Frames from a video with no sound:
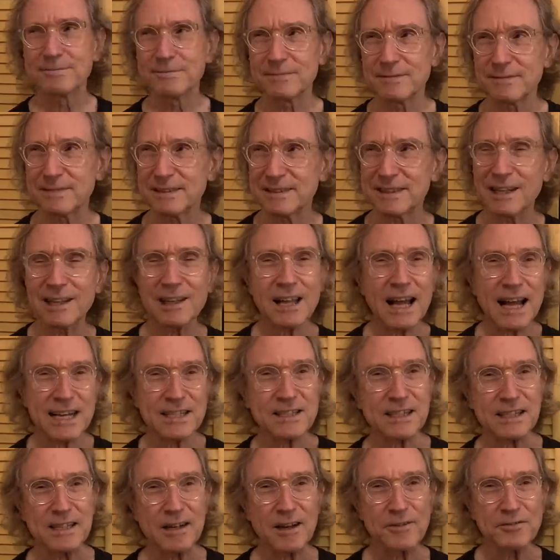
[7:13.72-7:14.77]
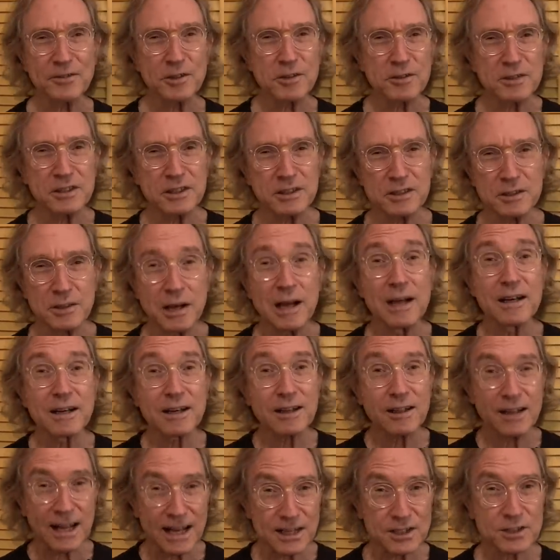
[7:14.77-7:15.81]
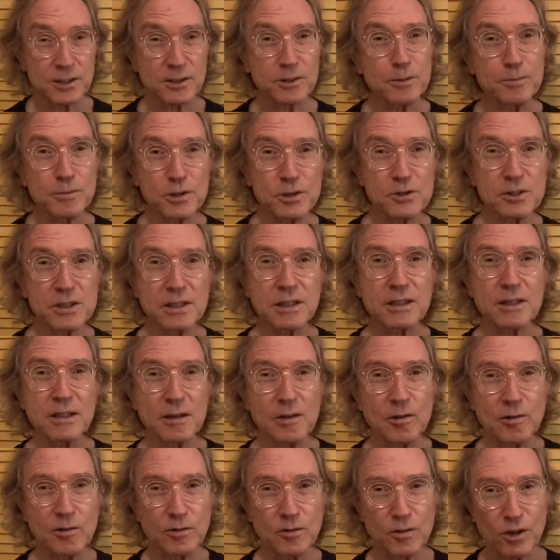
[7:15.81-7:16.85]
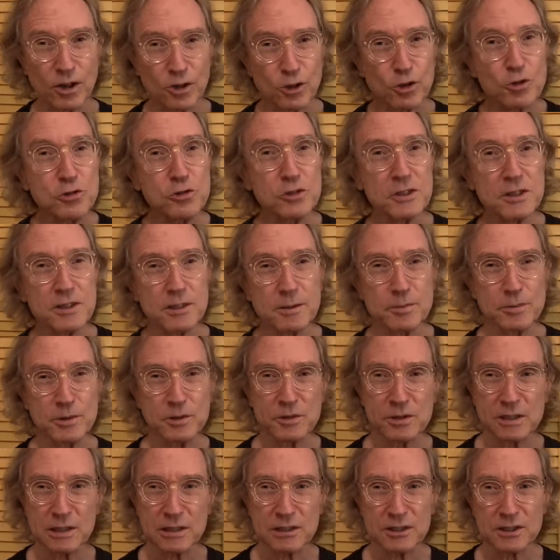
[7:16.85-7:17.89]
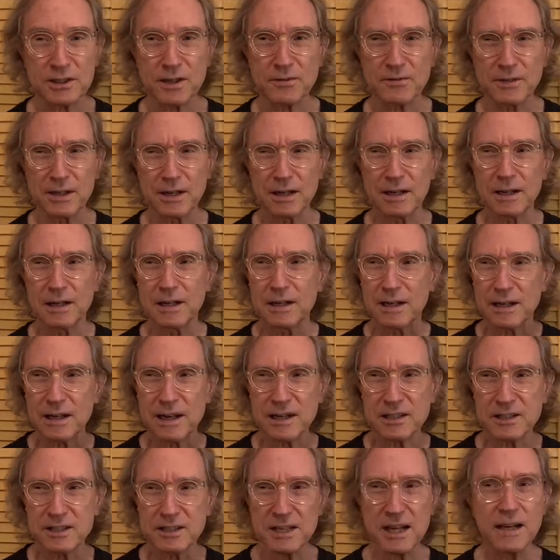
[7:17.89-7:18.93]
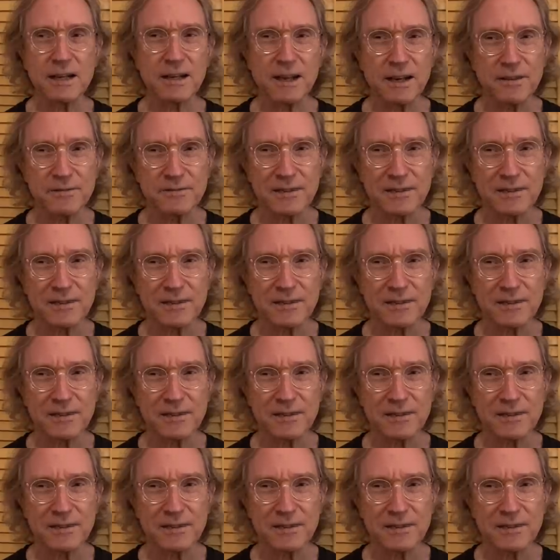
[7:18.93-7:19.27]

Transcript: It's classic. Now, if you're into classical music or acoustic music and stuff, a set of